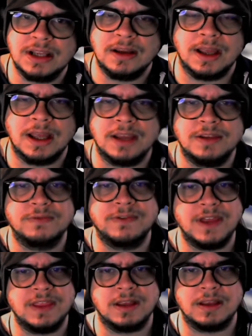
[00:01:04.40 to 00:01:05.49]
You'll find
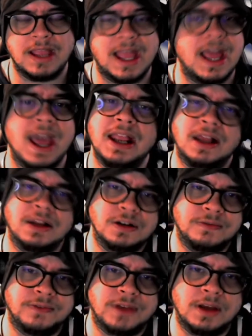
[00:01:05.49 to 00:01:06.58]
that a lot
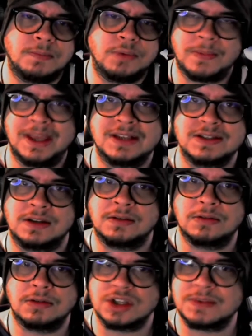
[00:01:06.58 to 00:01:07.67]
of prop makers and
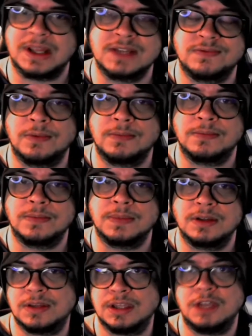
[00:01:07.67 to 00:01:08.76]
cosplayers from the
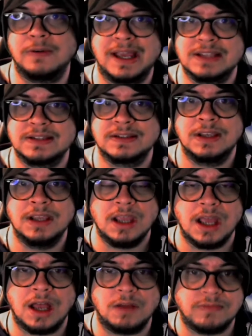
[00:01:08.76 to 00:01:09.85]
US
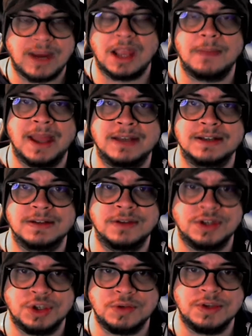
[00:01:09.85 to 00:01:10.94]
recommend that
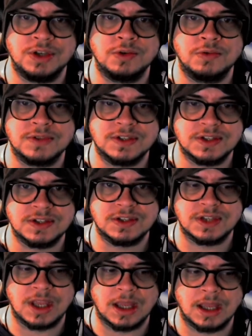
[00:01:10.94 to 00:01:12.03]
you
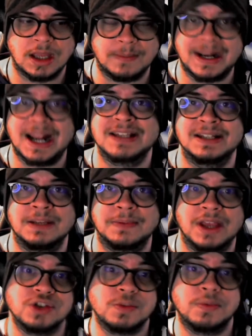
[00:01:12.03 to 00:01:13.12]
use Plastidip
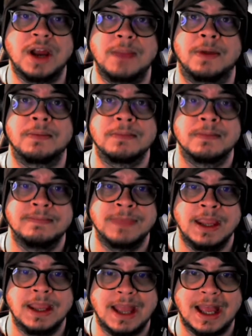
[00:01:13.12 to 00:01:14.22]
as your primer.
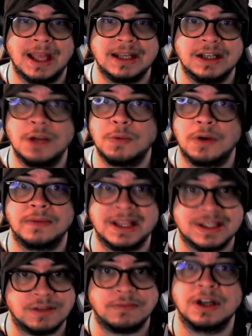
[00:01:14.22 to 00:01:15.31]
And you know what?
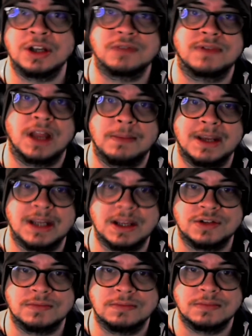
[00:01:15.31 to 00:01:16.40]
It's a really good
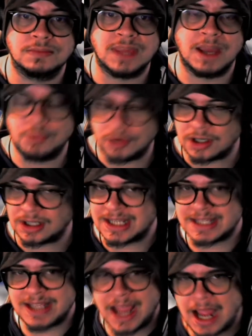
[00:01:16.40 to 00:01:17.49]
recommendation. That product
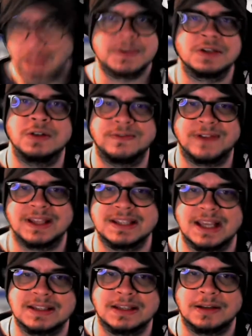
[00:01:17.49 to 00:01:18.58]
is absolutely
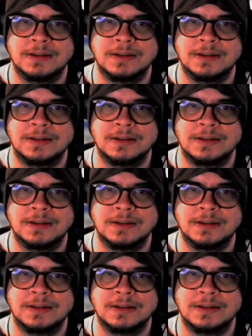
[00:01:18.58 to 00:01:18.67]
fantastic.